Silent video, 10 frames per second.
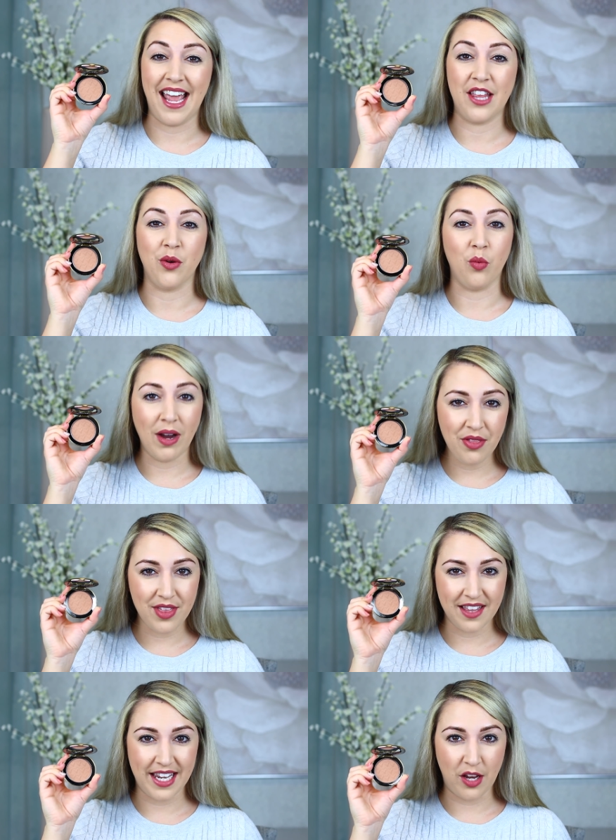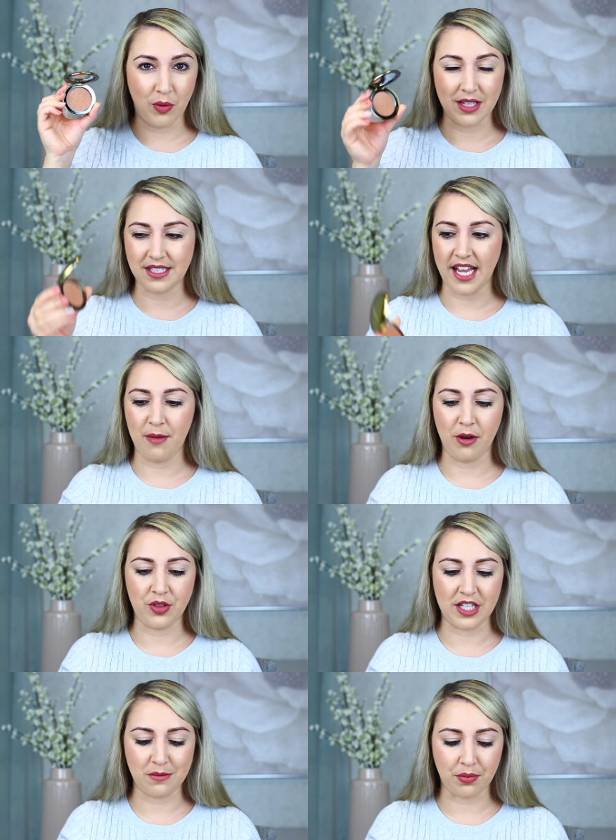And the one thing that I will say
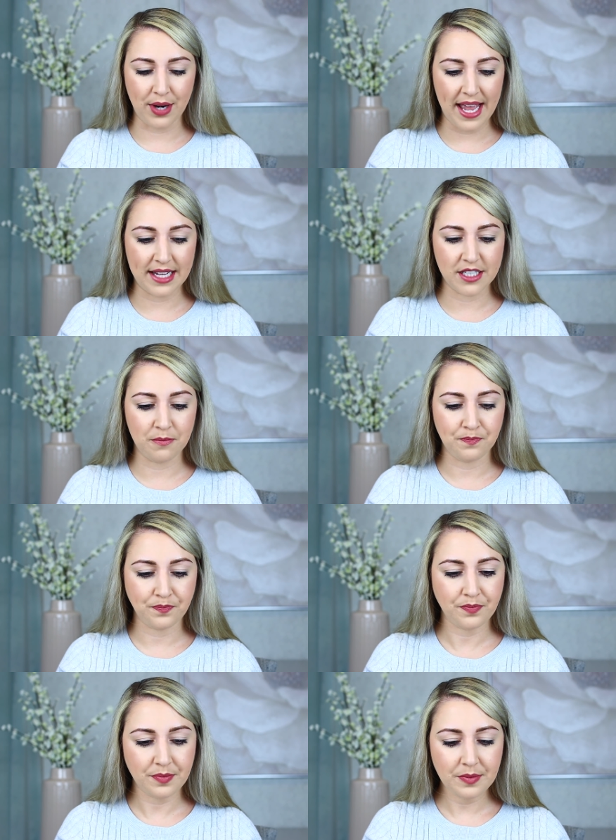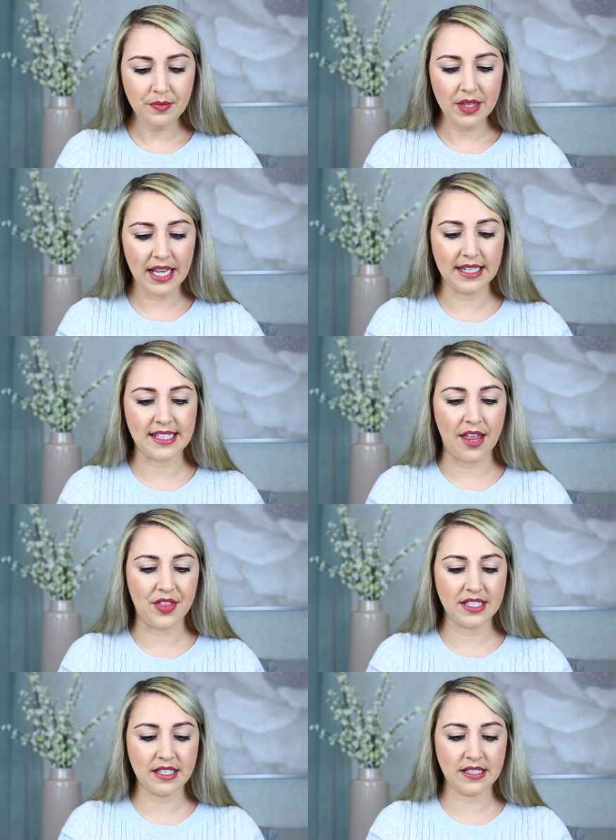about this brand is that
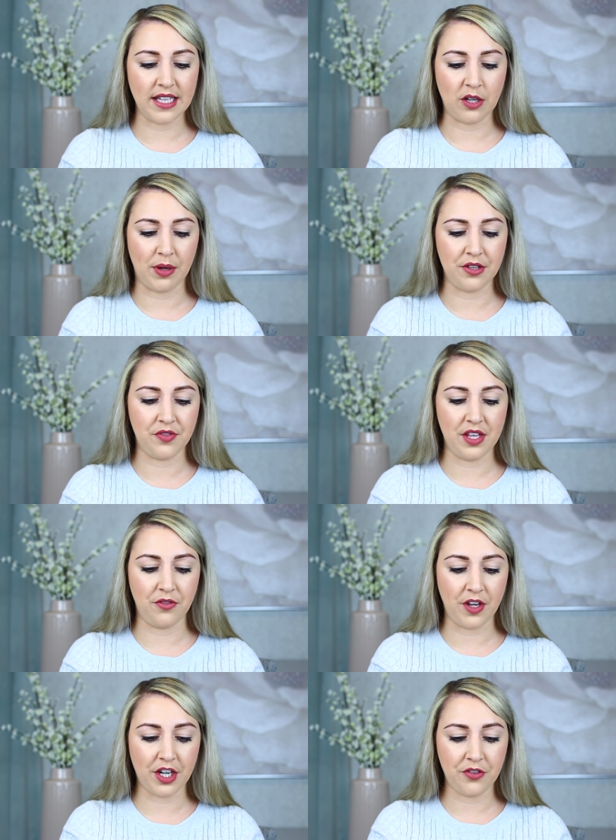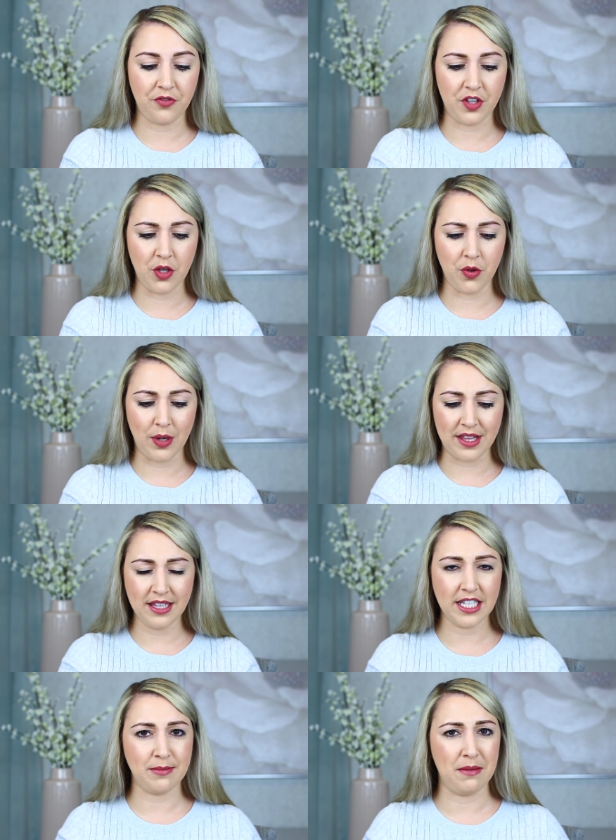this is like one of the very few, I
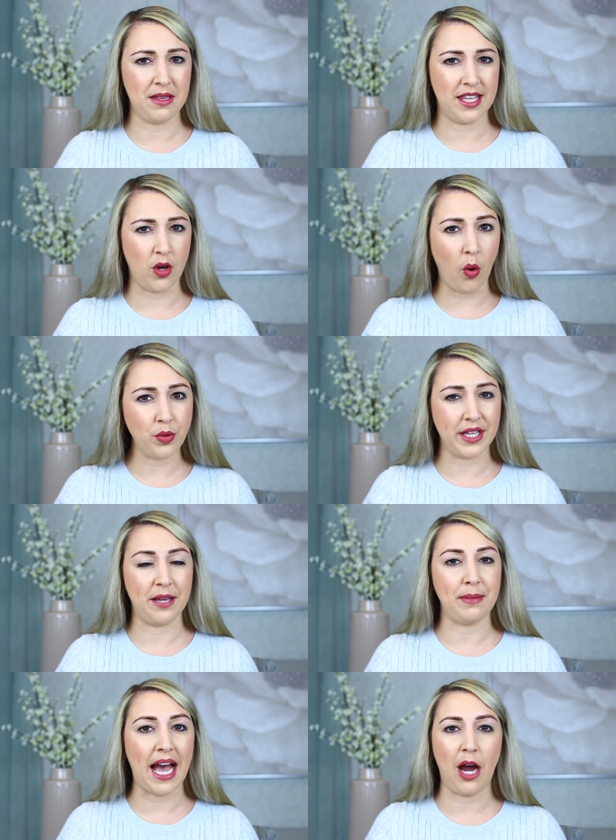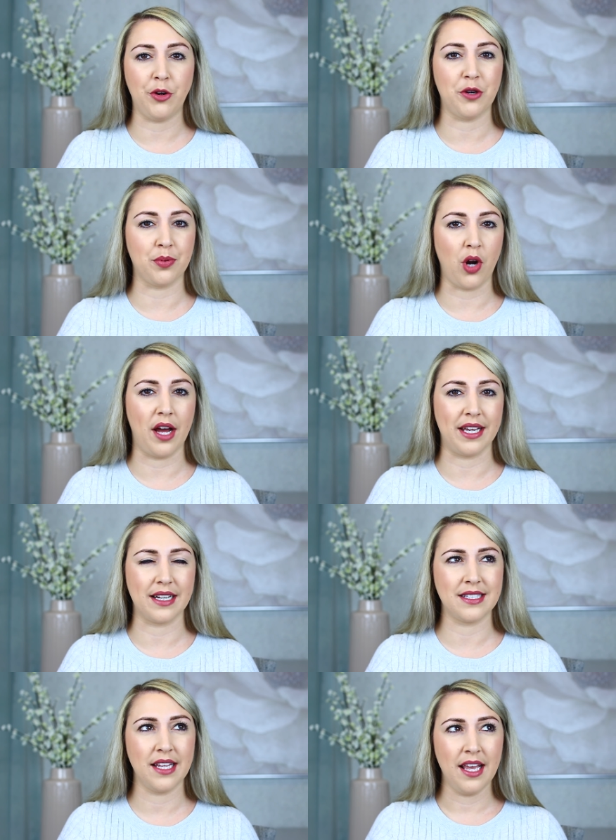think this might be the only powdered
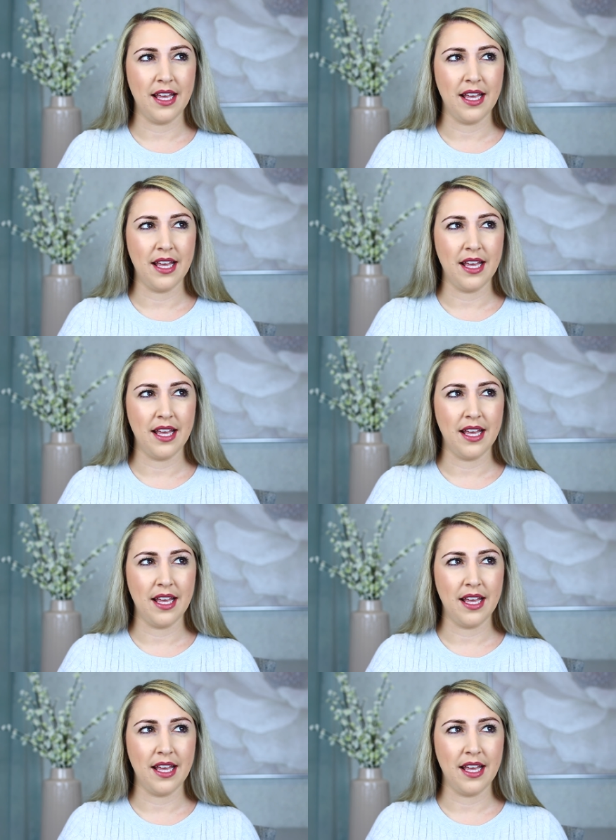product